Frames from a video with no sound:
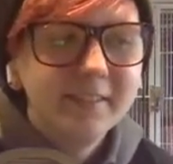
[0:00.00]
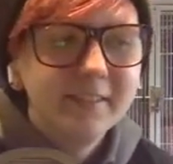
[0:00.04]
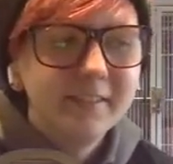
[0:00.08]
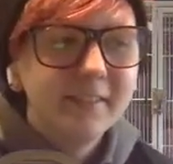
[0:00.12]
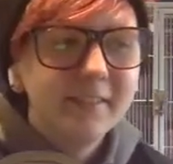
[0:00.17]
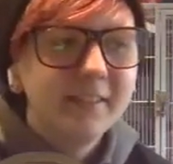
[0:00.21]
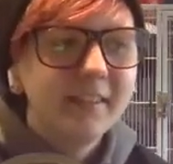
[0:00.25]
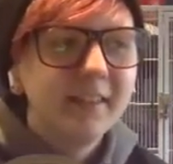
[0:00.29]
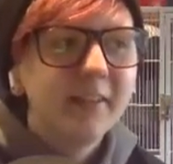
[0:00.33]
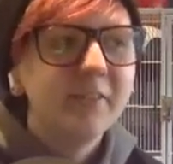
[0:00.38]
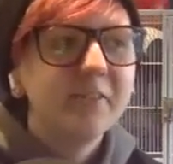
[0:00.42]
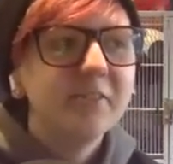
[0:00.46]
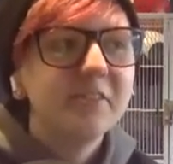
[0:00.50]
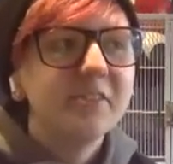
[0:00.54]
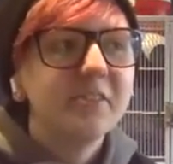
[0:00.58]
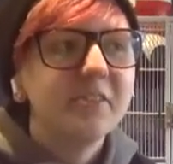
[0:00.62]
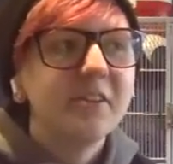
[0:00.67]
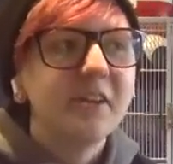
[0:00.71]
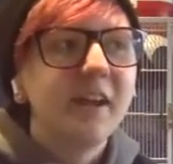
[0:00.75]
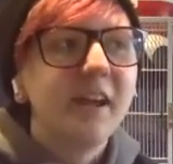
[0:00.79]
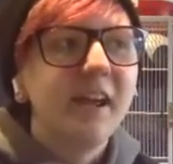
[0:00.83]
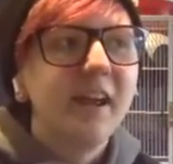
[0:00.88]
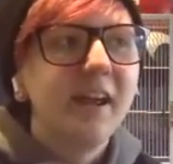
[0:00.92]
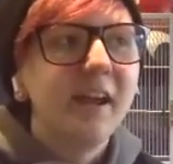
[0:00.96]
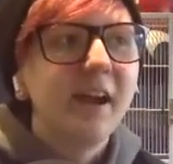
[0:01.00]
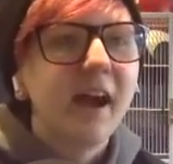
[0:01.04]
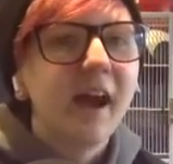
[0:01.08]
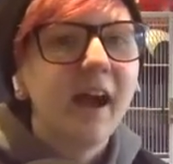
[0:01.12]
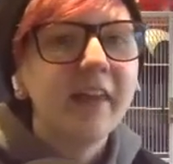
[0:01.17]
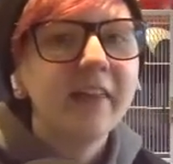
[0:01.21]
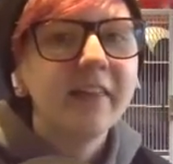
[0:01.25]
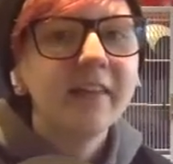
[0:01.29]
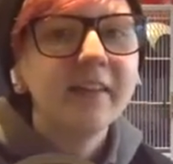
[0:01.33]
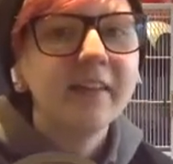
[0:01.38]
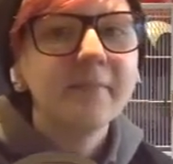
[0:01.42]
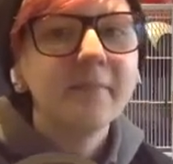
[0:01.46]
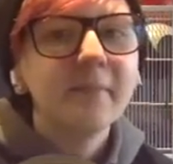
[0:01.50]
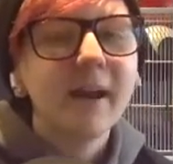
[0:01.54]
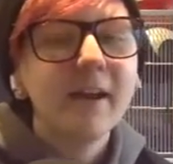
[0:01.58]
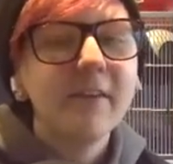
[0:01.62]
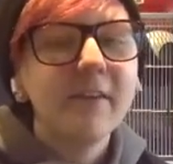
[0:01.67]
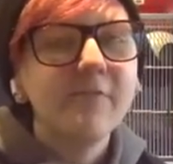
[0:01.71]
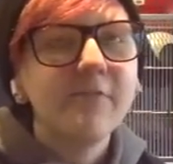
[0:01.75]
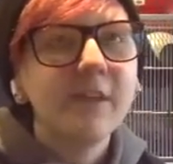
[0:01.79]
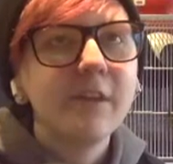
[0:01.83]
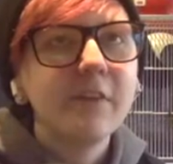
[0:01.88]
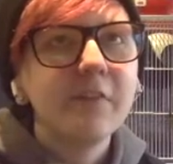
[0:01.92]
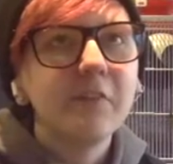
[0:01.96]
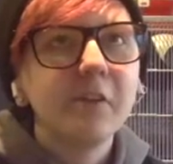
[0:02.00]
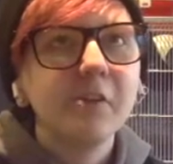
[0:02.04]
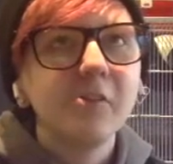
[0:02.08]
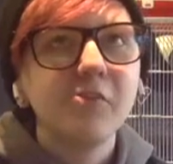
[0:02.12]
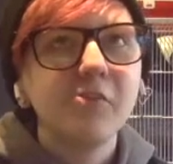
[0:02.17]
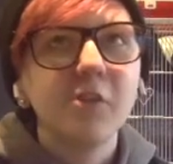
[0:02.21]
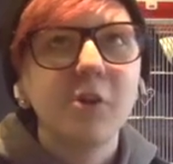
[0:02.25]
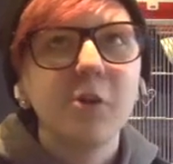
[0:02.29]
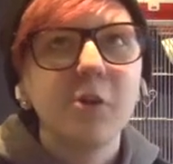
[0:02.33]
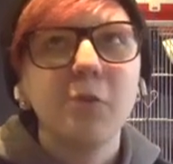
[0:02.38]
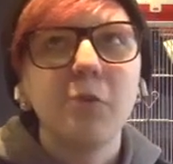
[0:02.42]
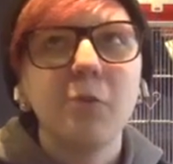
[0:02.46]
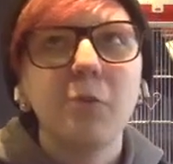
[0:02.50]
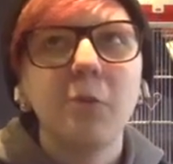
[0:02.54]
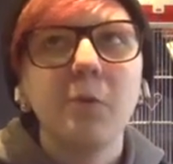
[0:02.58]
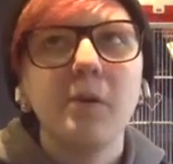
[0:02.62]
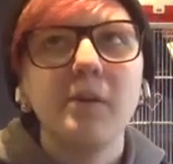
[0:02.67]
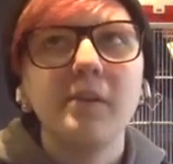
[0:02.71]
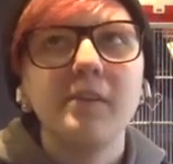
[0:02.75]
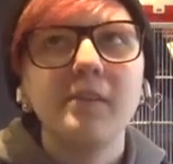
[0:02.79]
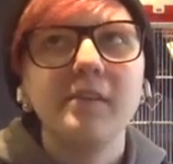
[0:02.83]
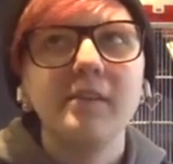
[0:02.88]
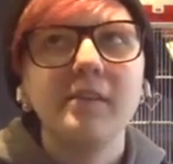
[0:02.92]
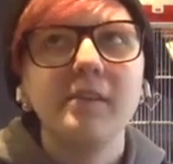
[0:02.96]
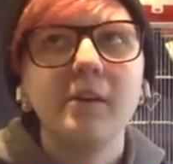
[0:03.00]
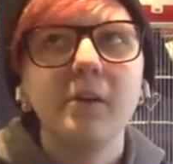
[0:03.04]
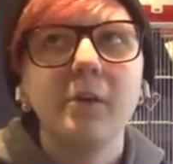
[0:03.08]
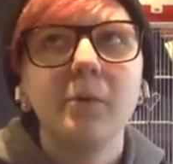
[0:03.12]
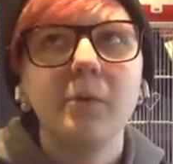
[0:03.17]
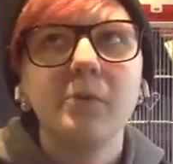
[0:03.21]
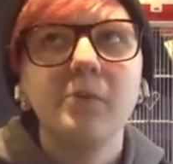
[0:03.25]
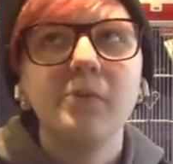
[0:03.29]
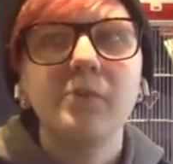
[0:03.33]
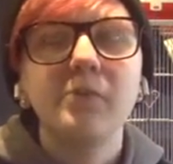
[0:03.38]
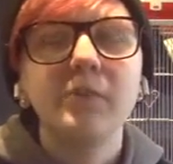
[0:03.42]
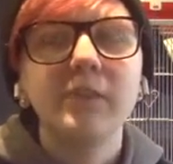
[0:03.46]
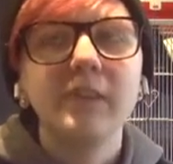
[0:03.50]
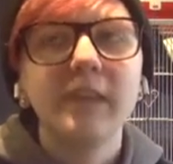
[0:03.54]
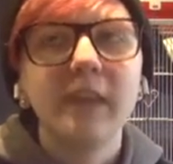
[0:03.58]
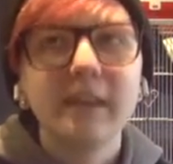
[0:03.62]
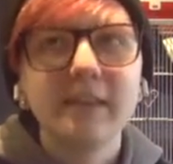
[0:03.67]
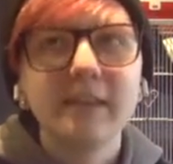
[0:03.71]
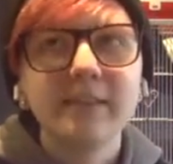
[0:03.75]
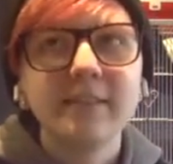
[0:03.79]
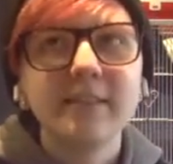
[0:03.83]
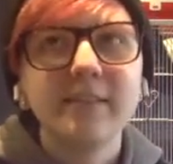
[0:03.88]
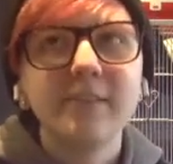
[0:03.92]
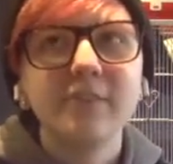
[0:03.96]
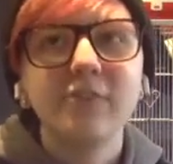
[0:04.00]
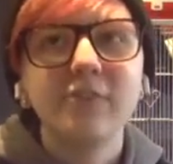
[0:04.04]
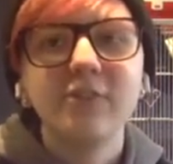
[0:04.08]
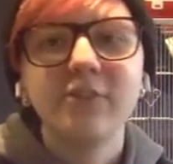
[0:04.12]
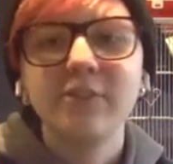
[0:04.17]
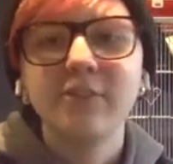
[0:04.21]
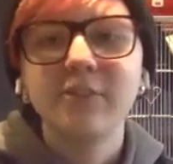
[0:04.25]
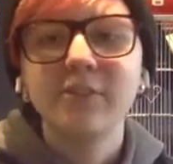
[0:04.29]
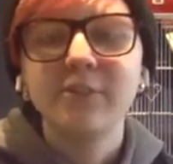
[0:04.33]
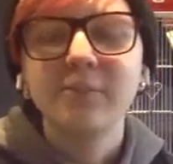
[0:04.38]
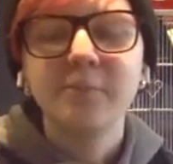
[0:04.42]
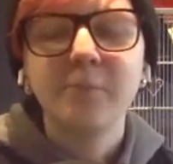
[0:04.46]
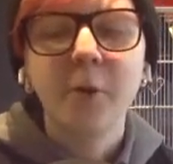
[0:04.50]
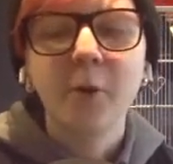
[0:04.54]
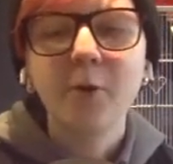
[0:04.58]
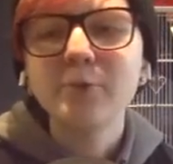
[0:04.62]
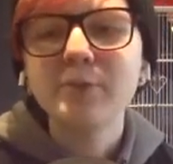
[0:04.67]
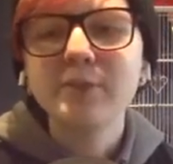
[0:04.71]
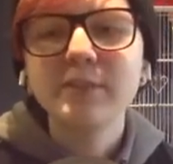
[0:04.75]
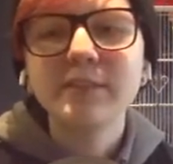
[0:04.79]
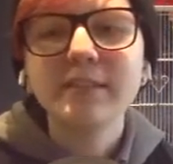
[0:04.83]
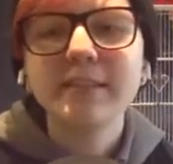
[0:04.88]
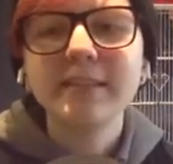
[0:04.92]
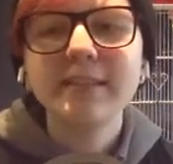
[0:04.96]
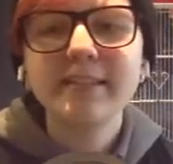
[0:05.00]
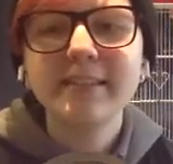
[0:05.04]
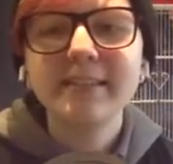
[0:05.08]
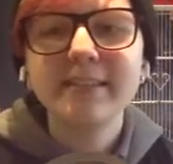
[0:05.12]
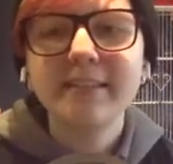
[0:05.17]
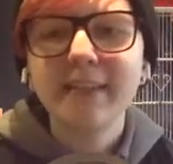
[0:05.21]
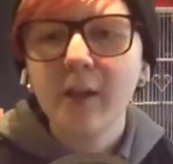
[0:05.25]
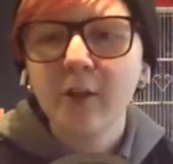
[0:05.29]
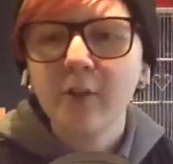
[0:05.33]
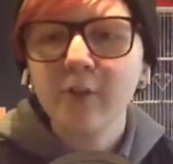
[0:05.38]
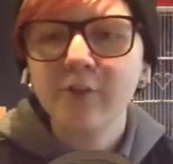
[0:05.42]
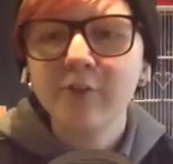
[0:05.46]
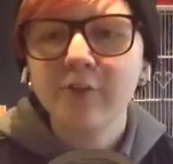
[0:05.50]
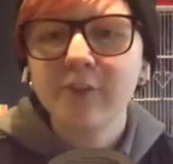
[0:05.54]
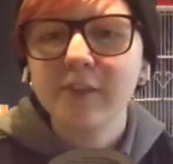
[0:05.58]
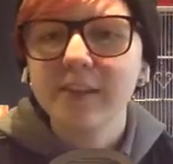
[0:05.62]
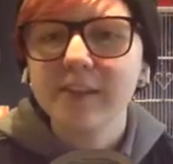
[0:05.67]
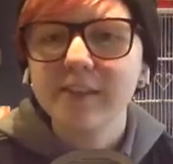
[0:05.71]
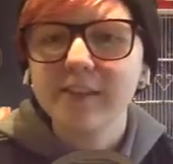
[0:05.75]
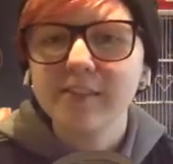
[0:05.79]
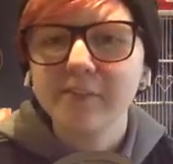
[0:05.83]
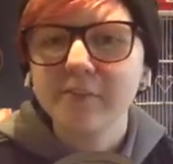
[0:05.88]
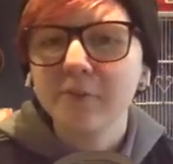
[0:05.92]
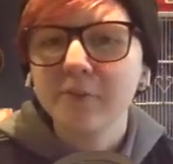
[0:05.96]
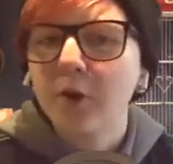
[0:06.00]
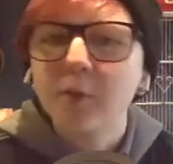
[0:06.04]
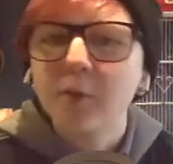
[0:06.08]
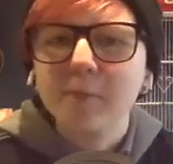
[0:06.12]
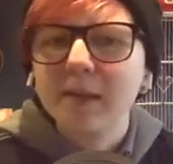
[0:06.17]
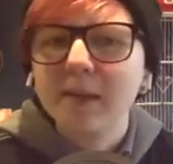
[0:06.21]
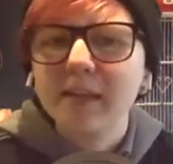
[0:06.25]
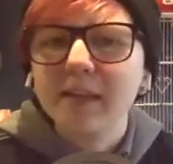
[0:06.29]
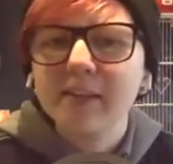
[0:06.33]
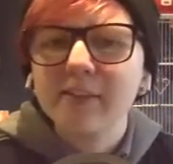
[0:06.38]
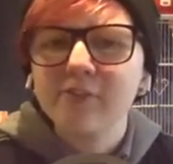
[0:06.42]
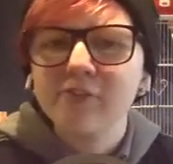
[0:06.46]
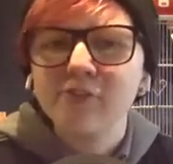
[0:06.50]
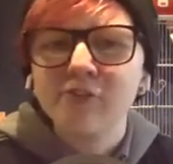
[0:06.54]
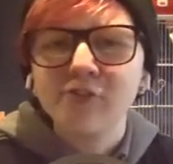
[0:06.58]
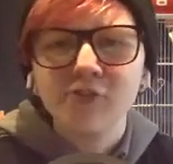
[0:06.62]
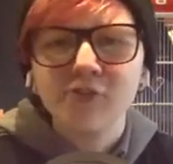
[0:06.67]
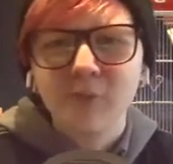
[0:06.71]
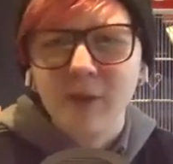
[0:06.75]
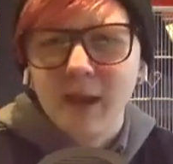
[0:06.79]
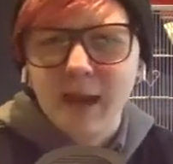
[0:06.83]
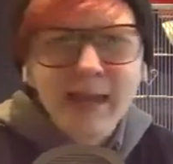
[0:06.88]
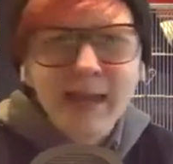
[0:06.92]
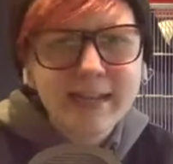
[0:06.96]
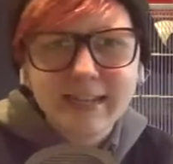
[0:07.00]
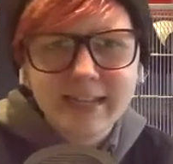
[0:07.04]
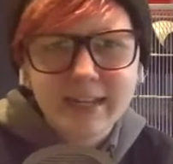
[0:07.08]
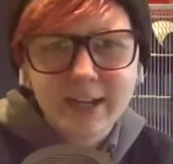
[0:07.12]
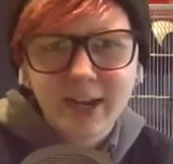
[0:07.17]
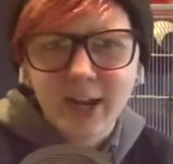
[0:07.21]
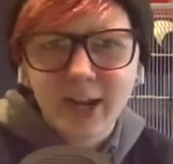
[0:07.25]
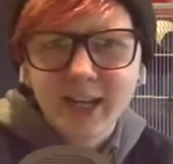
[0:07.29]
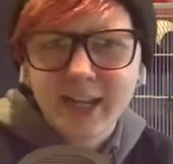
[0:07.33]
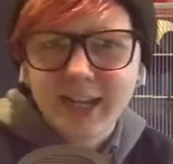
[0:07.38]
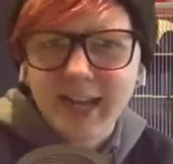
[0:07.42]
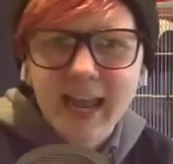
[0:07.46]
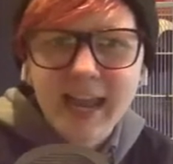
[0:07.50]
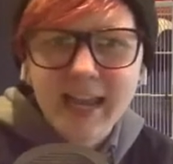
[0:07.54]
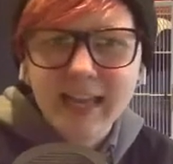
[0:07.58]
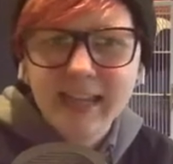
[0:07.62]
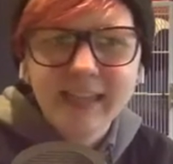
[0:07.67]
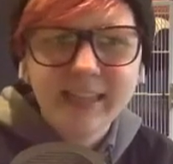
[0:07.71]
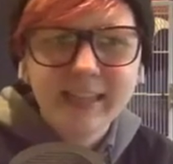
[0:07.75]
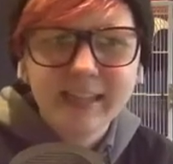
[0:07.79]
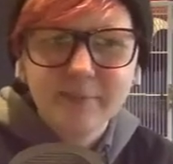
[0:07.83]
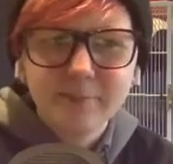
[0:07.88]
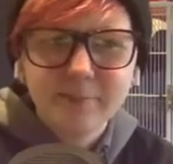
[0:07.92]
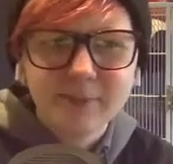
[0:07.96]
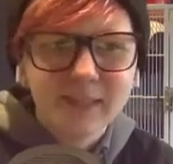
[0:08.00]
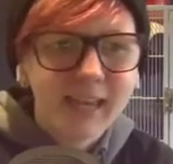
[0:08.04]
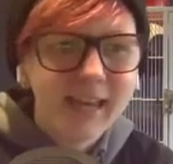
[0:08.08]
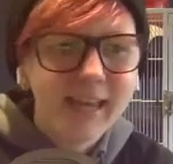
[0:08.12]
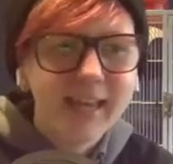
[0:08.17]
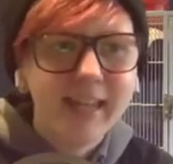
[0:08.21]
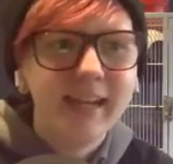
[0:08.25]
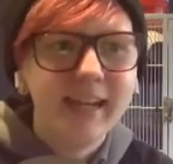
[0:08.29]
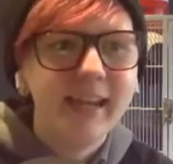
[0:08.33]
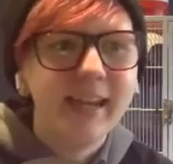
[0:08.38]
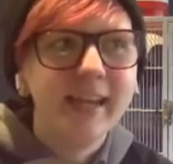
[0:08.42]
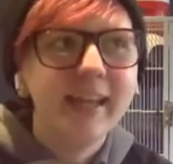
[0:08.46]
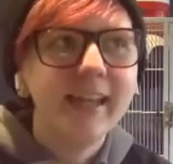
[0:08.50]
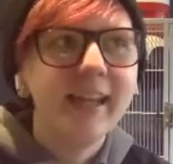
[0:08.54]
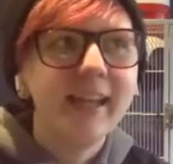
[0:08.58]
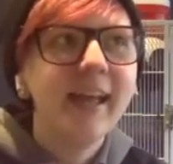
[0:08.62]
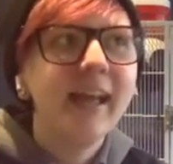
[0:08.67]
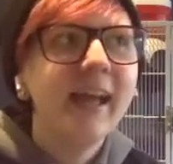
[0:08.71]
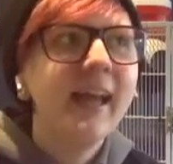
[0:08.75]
That was great. I think my favorite joke was Vanessa just posting selfies of her being stranded on an alien planet.